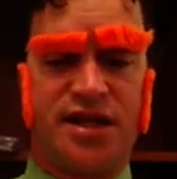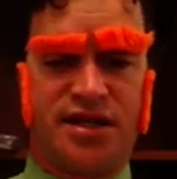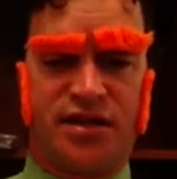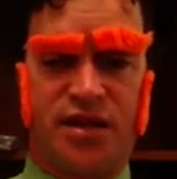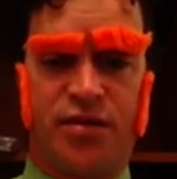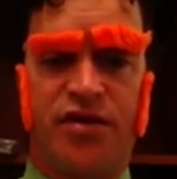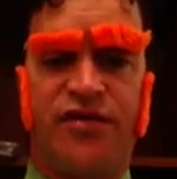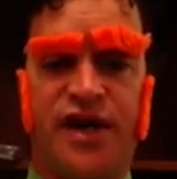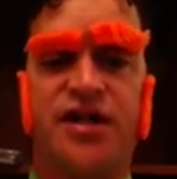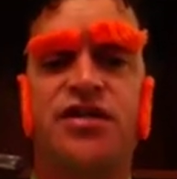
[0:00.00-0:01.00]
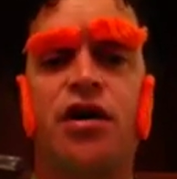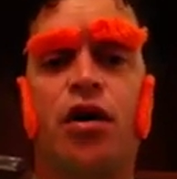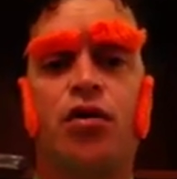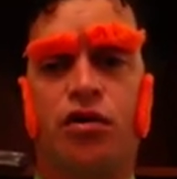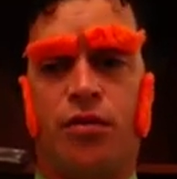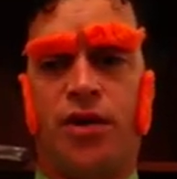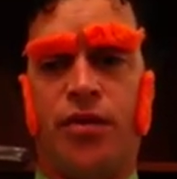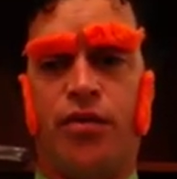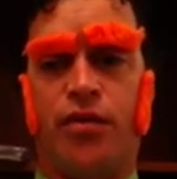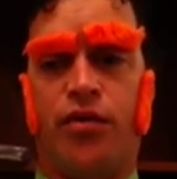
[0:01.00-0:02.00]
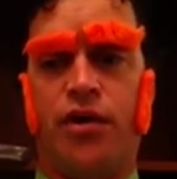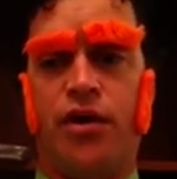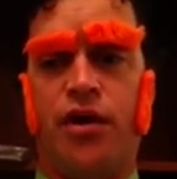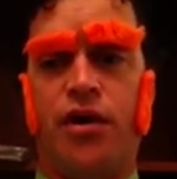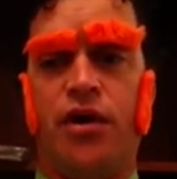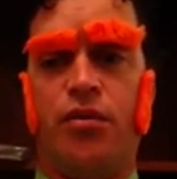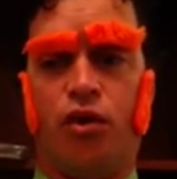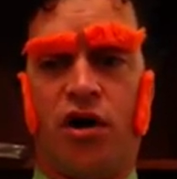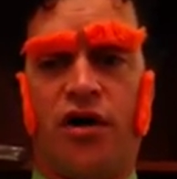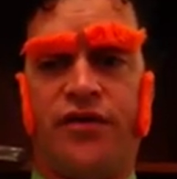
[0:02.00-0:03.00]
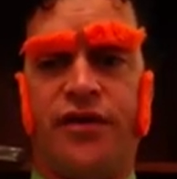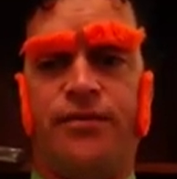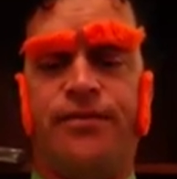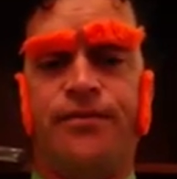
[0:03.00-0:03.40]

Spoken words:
asleep affects older people more often.